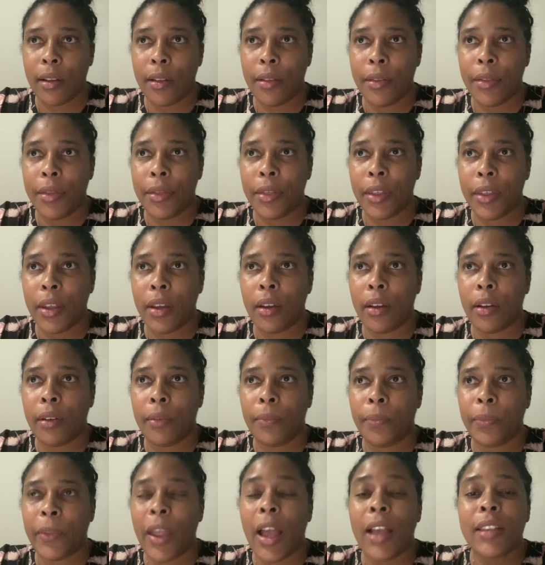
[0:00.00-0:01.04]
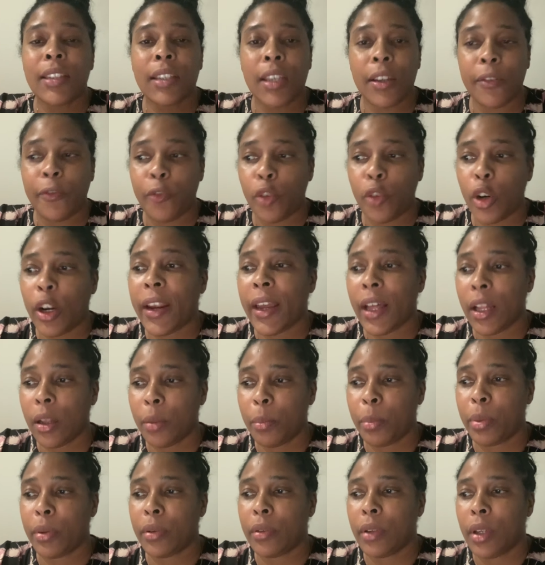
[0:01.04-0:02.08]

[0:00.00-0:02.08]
the asking for help.